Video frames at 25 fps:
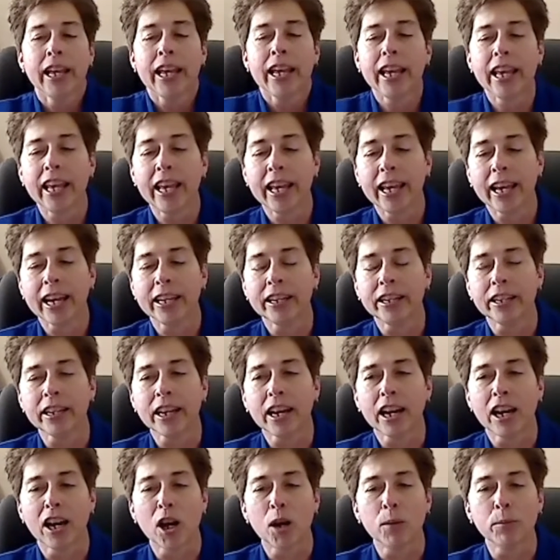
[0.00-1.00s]
And
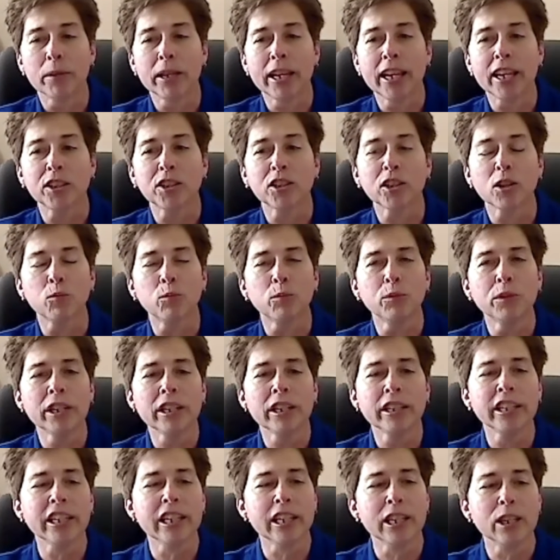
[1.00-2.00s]
it's a
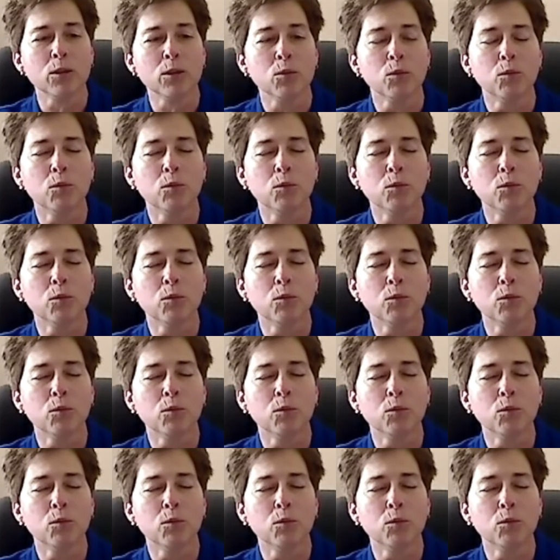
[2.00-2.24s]
really